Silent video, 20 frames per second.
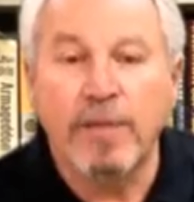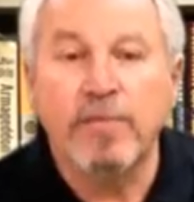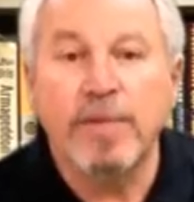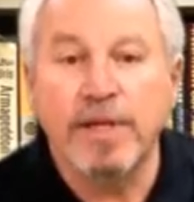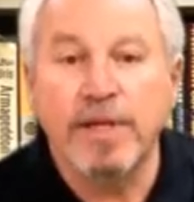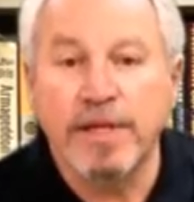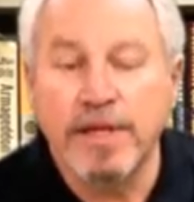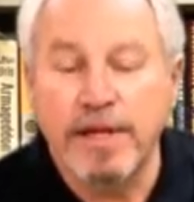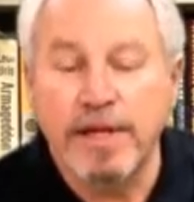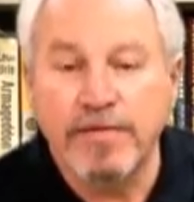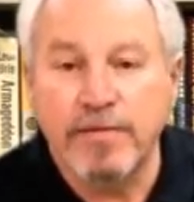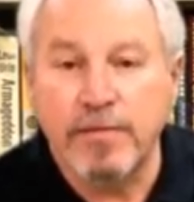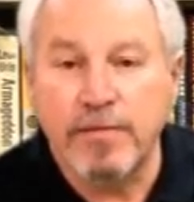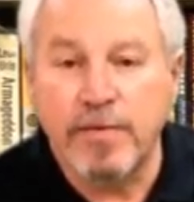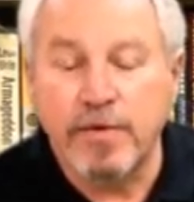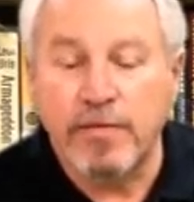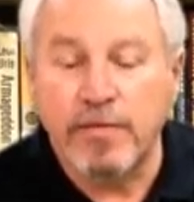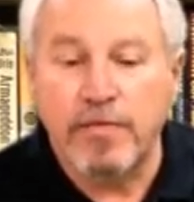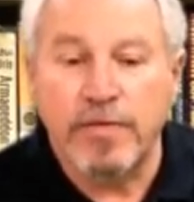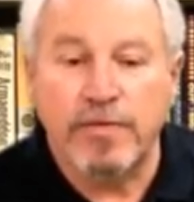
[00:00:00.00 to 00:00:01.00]

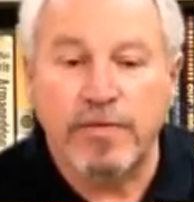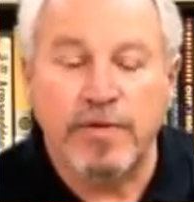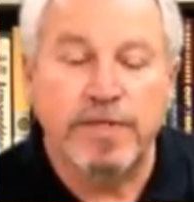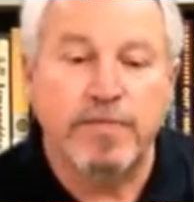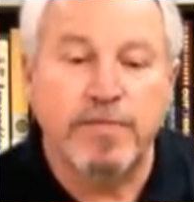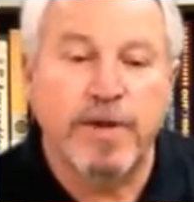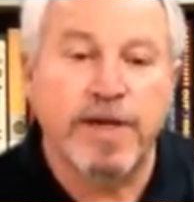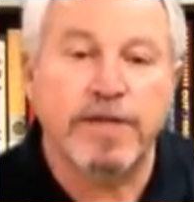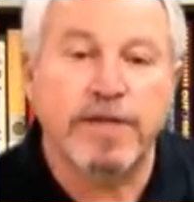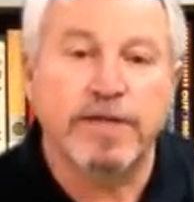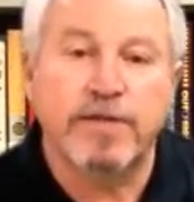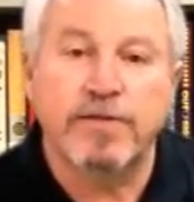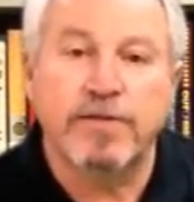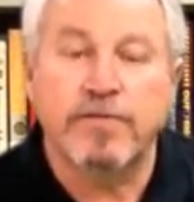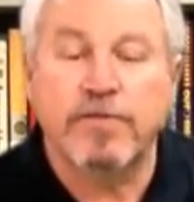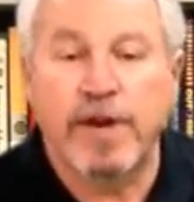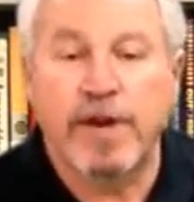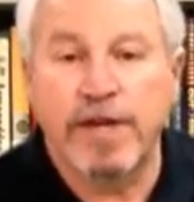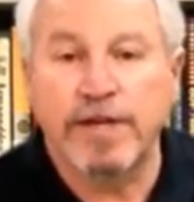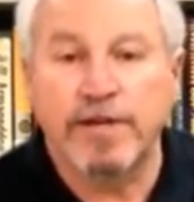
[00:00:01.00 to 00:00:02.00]
unbelievable with respect
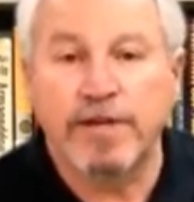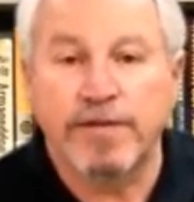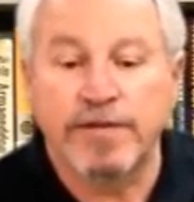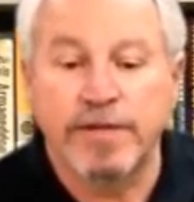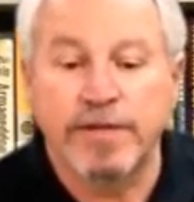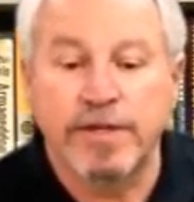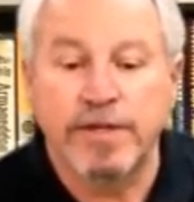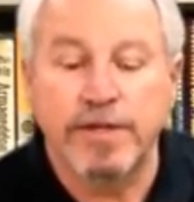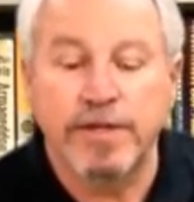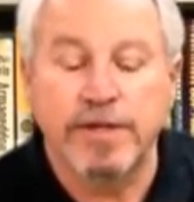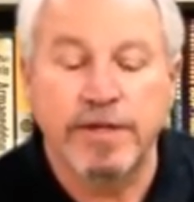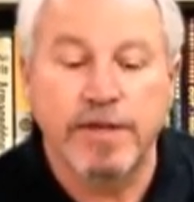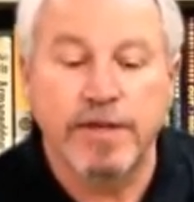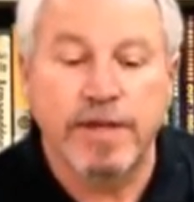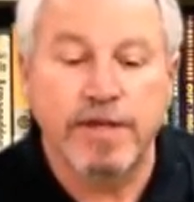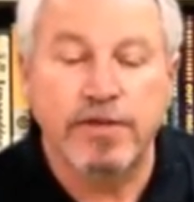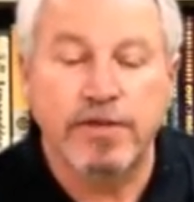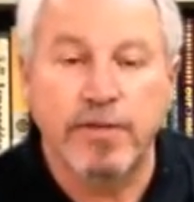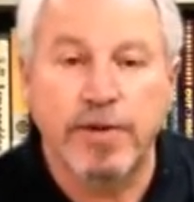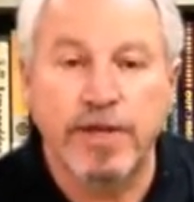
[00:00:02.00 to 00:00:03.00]
to writers.
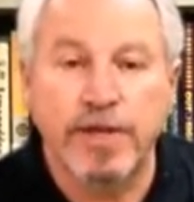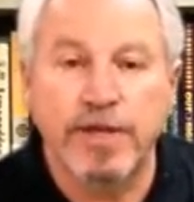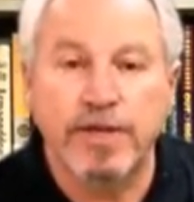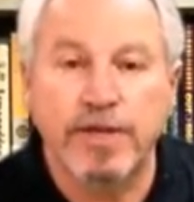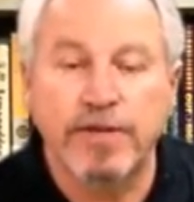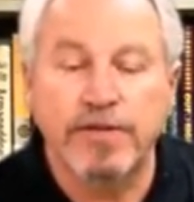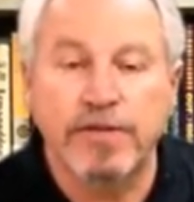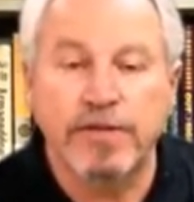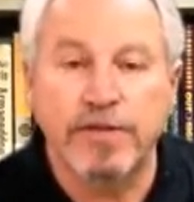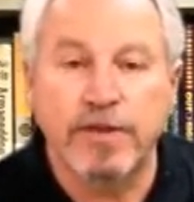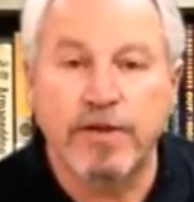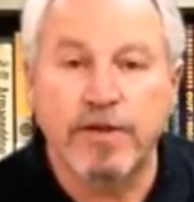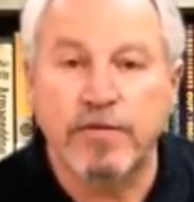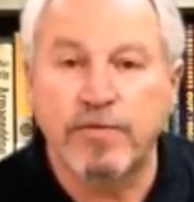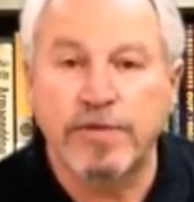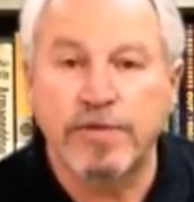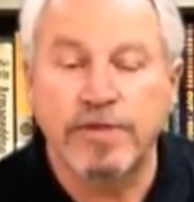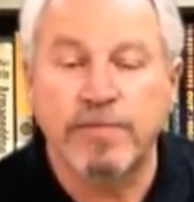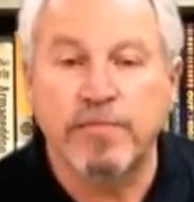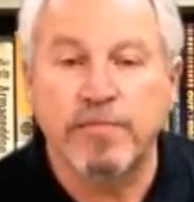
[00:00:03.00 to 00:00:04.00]
20 years ago
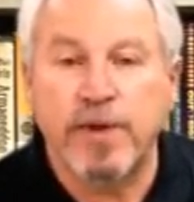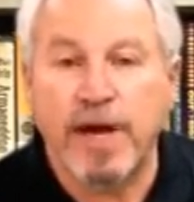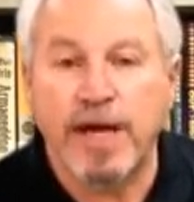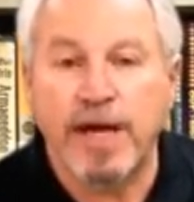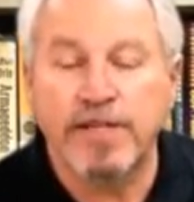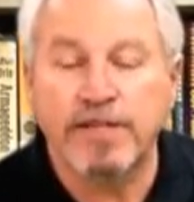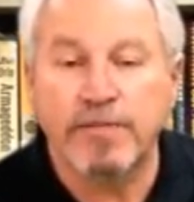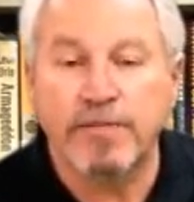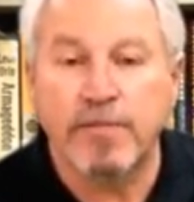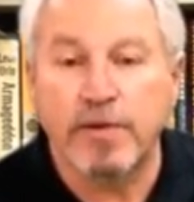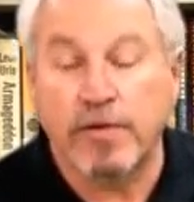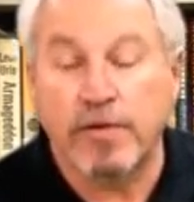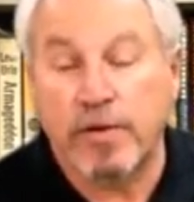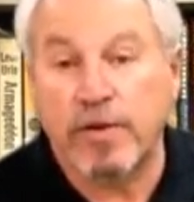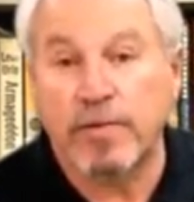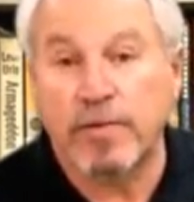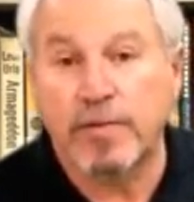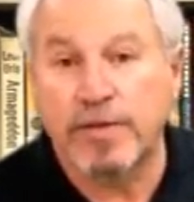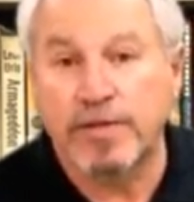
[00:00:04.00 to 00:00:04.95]
it was impossible, or